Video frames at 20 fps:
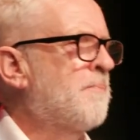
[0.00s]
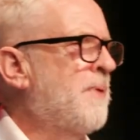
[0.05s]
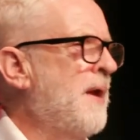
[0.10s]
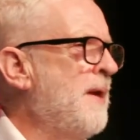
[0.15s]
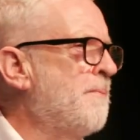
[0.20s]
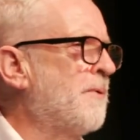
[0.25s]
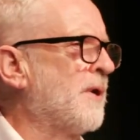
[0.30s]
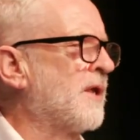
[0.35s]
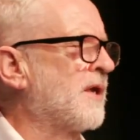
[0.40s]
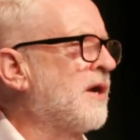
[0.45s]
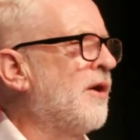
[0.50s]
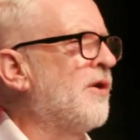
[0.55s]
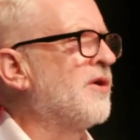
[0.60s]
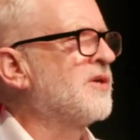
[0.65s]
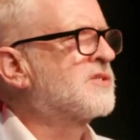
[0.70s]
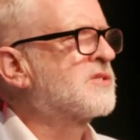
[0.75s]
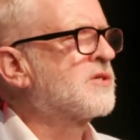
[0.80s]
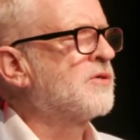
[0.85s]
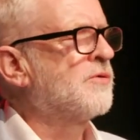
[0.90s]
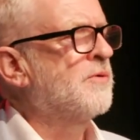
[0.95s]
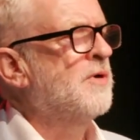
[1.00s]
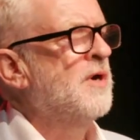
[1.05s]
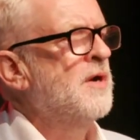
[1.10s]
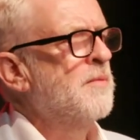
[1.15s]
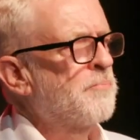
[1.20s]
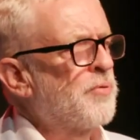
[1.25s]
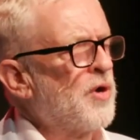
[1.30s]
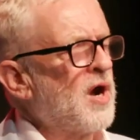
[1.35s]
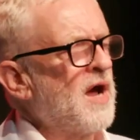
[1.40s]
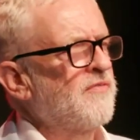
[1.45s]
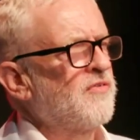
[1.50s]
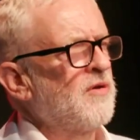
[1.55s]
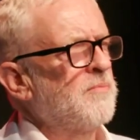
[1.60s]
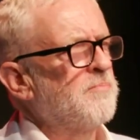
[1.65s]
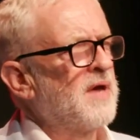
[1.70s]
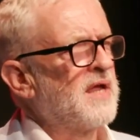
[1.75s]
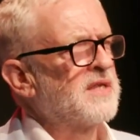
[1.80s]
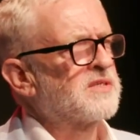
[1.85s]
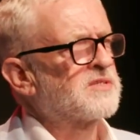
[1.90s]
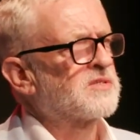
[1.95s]
people are going to
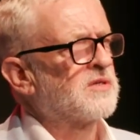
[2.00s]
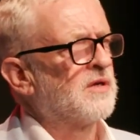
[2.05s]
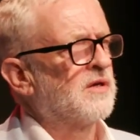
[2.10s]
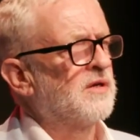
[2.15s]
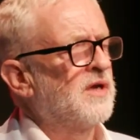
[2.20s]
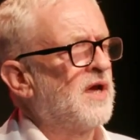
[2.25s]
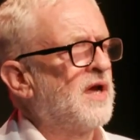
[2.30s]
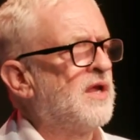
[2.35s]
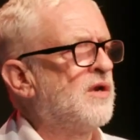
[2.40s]
private medicine